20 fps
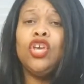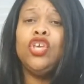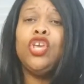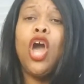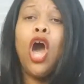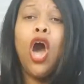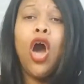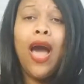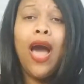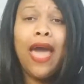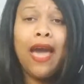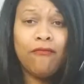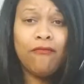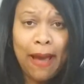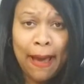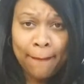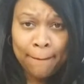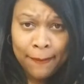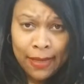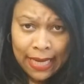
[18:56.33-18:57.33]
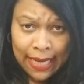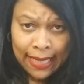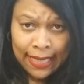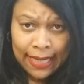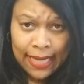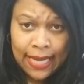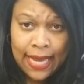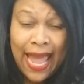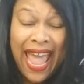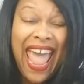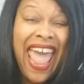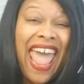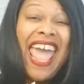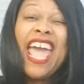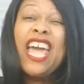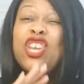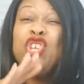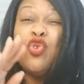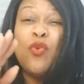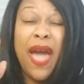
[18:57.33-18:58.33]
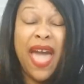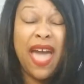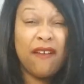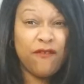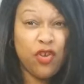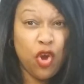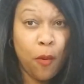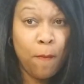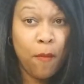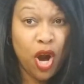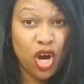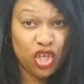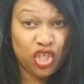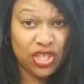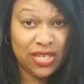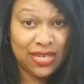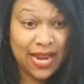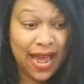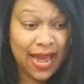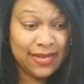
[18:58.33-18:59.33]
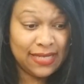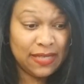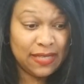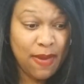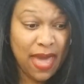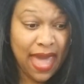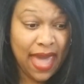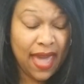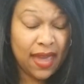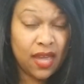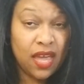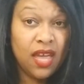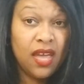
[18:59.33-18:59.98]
Y'all have my money and you have your merchandise back.